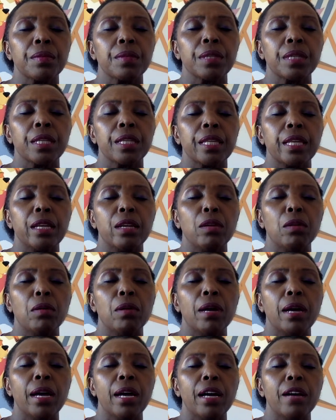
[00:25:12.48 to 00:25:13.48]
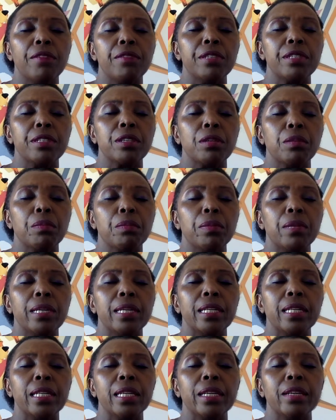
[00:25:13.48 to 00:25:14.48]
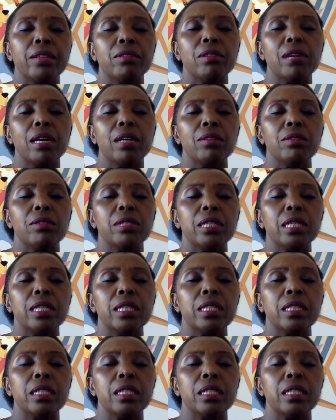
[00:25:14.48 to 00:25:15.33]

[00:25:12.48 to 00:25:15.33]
The lower half is completely grounded.